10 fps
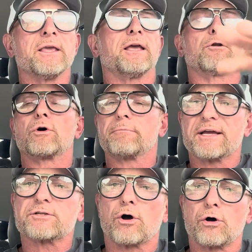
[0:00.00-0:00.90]
It only
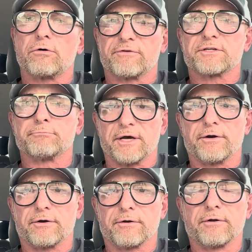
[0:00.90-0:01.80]
makes all of us
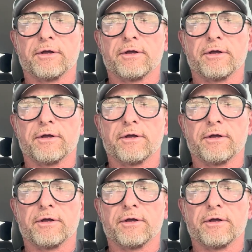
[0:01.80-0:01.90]
better.